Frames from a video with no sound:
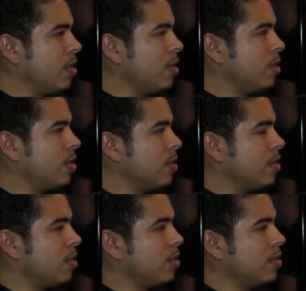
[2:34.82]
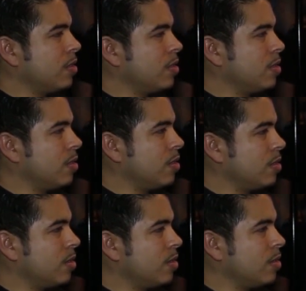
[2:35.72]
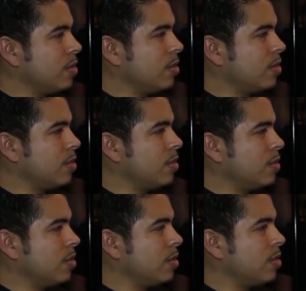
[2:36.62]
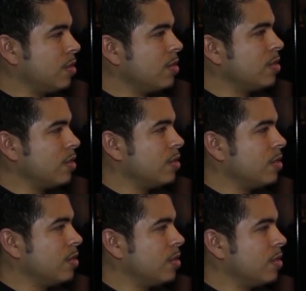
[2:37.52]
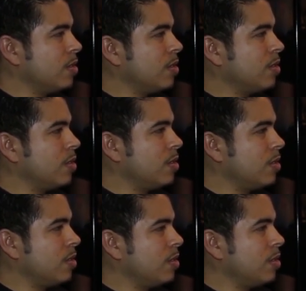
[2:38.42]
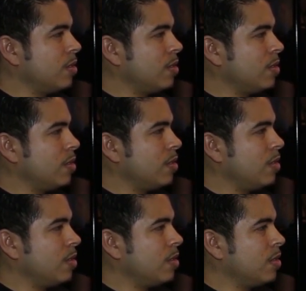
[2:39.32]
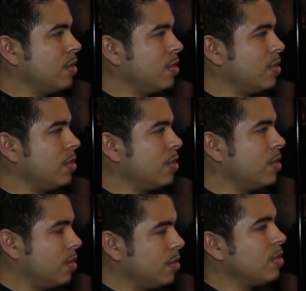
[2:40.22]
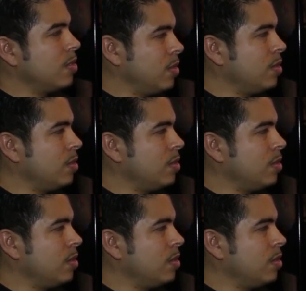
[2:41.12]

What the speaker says: (not speaking)